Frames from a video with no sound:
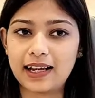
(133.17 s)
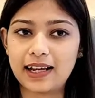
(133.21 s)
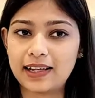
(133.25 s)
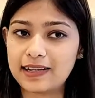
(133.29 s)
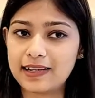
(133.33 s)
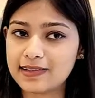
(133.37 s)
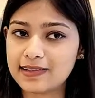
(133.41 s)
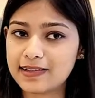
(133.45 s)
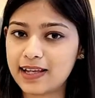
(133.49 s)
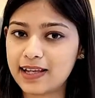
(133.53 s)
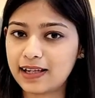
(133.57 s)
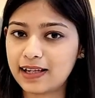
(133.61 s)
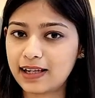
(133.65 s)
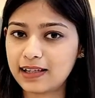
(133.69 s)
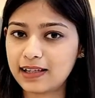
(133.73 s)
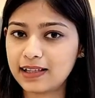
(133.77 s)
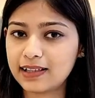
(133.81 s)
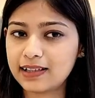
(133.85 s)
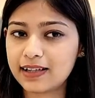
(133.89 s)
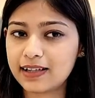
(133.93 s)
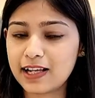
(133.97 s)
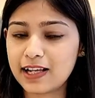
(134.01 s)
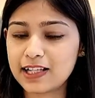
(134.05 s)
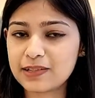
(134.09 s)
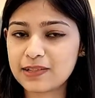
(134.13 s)
is there
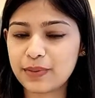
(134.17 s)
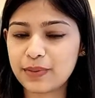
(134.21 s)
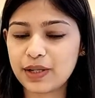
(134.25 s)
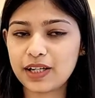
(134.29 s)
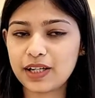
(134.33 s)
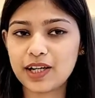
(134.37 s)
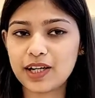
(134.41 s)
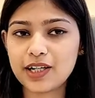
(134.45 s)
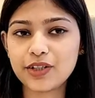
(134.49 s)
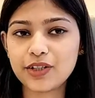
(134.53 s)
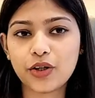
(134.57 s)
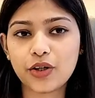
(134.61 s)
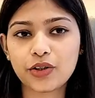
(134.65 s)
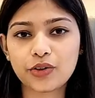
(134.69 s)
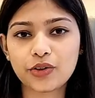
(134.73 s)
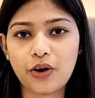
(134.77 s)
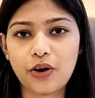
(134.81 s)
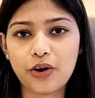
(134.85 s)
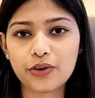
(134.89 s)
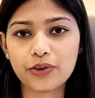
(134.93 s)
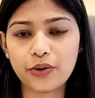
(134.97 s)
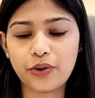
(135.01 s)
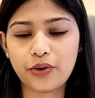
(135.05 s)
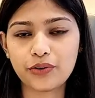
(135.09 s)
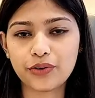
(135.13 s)
any grace period or
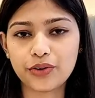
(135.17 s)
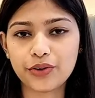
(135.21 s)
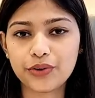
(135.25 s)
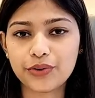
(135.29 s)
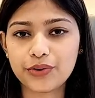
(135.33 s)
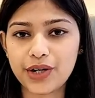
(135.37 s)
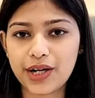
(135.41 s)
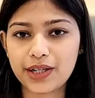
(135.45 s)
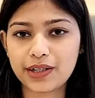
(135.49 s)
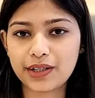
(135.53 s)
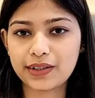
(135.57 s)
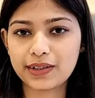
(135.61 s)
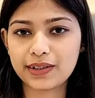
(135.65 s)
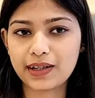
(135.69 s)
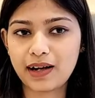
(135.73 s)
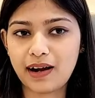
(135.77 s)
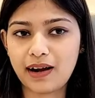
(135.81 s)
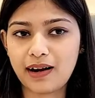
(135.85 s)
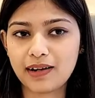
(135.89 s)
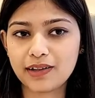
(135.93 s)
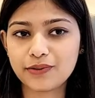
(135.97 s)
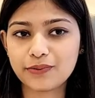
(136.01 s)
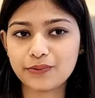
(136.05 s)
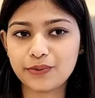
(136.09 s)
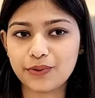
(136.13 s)
not on your credit
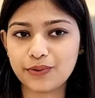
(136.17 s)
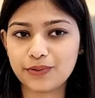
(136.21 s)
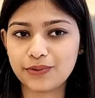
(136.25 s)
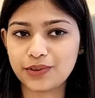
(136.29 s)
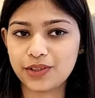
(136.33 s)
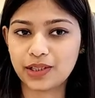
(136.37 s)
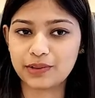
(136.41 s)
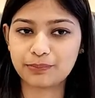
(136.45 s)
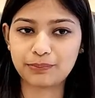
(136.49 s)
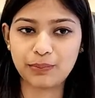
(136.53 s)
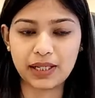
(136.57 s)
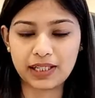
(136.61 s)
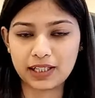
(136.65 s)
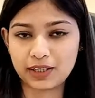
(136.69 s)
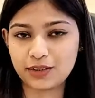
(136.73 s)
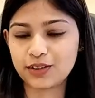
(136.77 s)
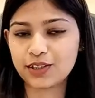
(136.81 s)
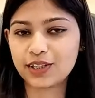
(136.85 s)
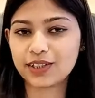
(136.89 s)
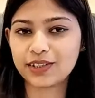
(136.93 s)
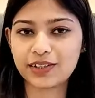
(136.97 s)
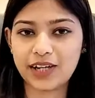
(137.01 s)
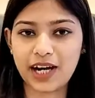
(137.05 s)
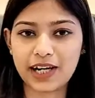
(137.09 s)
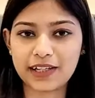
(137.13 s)
card, the
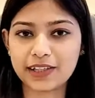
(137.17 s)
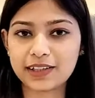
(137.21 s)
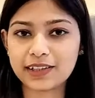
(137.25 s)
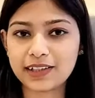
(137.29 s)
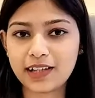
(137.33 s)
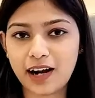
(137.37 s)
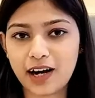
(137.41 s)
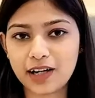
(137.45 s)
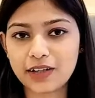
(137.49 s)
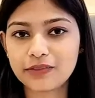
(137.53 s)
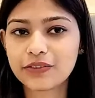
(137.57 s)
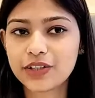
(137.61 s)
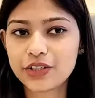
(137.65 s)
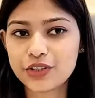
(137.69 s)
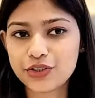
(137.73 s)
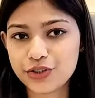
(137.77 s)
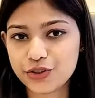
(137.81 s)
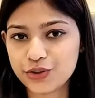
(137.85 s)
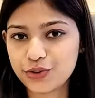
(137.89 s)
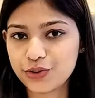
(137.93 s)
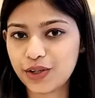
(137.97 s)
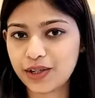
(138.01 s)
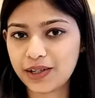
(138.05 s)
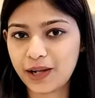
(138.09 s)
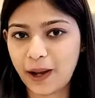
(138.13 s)
particular credit card which
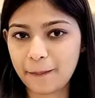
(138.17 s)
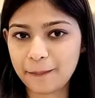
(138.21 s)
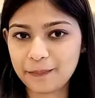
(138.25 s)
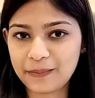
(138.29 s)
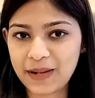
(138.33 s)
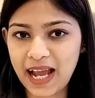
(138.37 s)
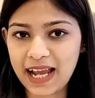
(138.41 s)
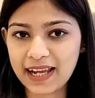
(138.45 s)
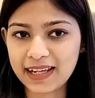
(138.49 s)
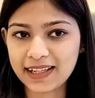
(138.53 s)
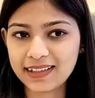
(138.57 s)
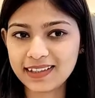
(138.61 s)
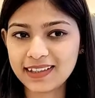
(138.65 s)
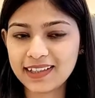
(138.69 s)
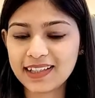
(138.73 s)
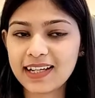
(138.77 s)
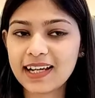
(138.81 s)
you are applying?